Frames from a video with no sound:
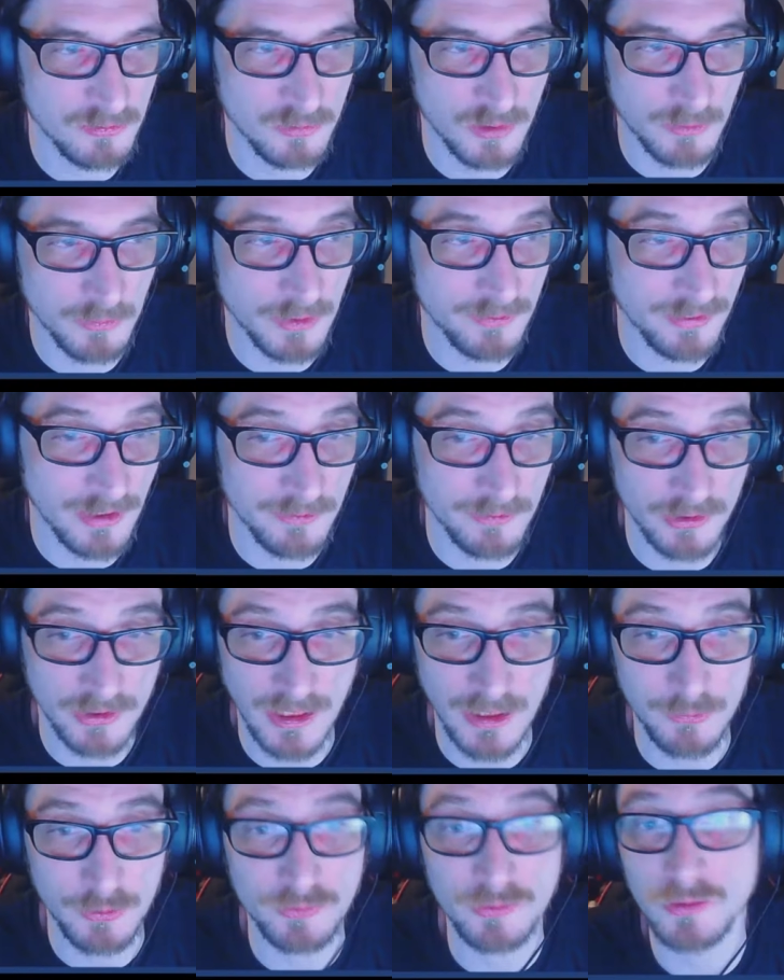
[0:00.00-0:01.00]
One of my favourite
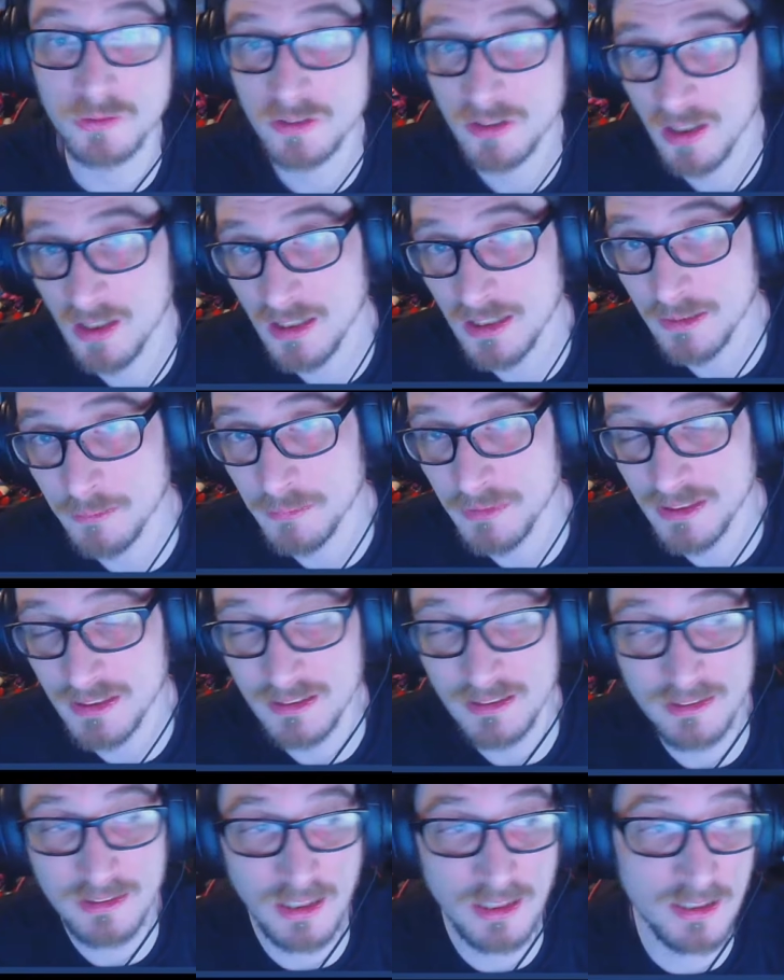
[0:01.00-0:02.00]
games of all time
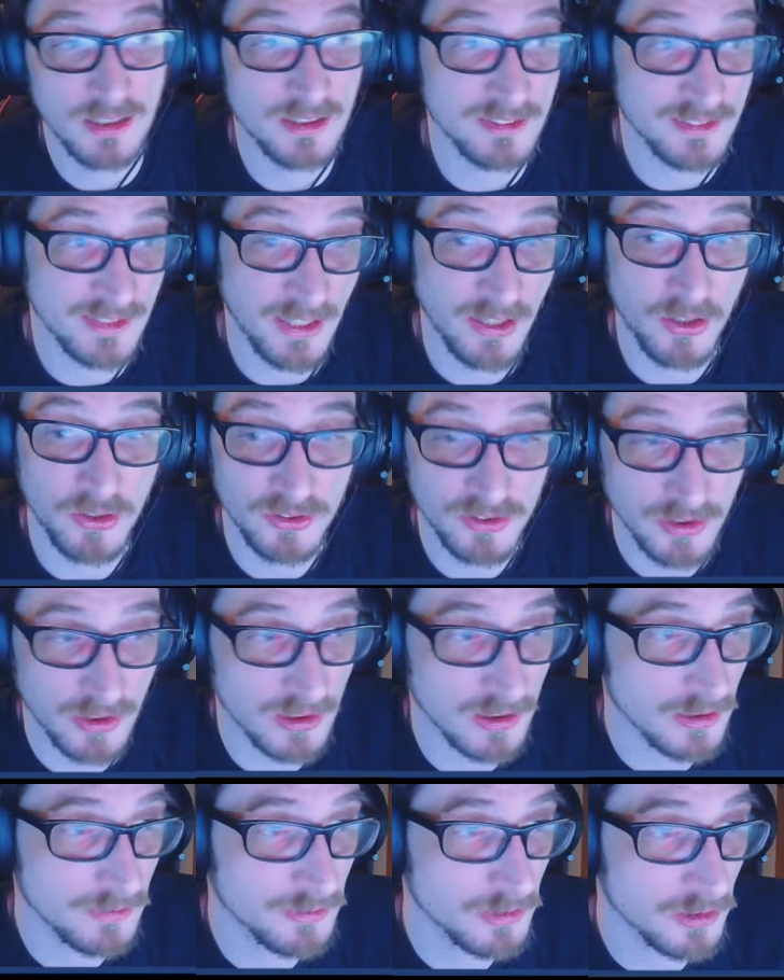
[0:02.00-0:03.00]
is
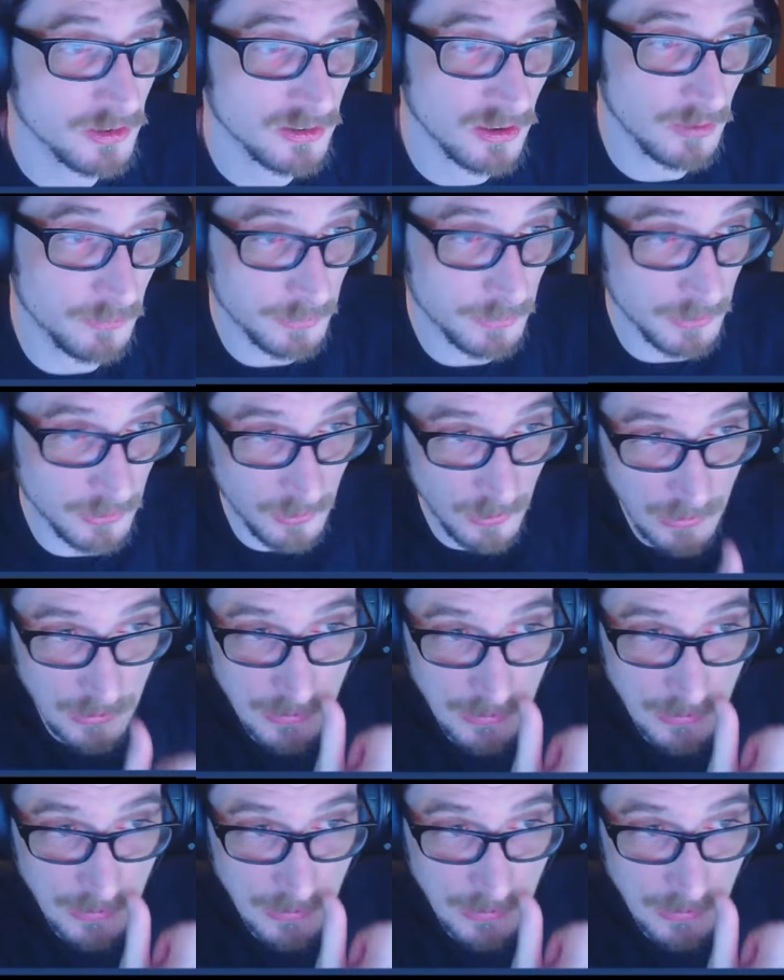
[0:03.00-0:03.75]
Xenosaga, for example.